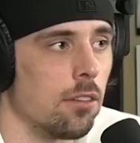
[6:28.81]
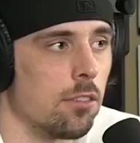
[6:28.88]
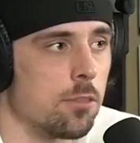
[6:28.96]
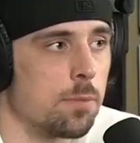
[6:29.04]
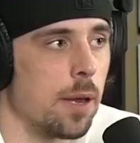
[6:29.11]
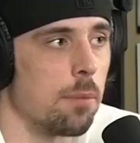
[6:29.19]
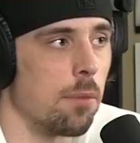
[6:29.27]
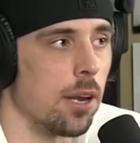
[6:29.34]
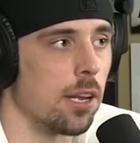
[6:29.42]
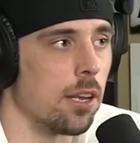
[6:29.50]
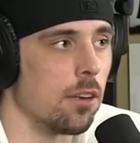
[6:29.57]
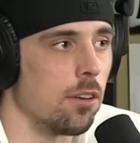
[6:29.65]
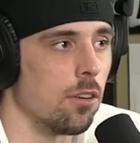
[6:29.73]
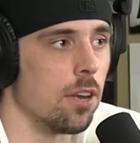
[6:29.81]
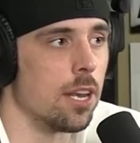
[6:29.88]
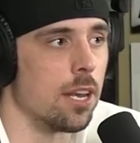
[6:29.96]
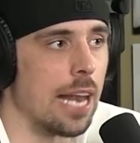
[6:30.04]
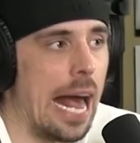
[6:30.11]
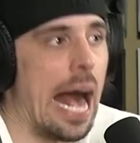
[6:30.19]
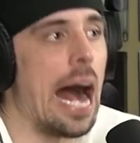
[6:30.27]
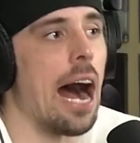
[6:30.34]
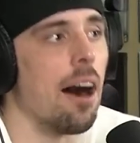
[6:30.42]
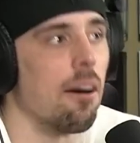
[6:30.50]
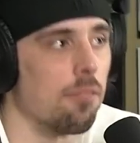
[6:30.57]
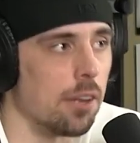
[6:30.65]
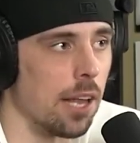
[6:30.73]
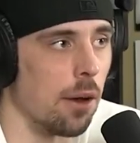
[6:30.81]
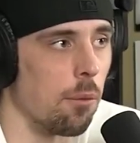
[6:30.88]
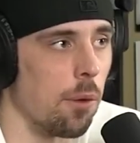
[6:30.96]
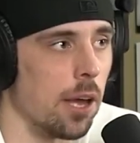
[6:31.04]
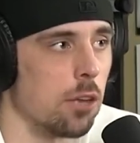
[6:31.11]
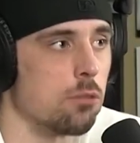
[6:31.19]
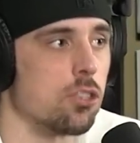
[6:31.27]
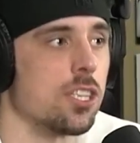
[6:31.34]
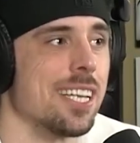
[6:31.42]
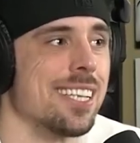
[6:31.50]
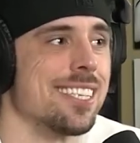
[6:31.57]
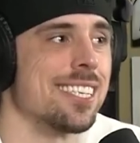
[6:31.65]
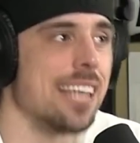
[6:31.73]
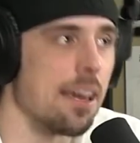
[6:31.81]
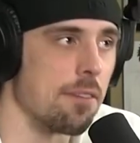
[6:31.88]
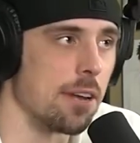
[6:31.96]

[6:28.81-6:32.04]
to spend money you didn't have in that way. You just didn't save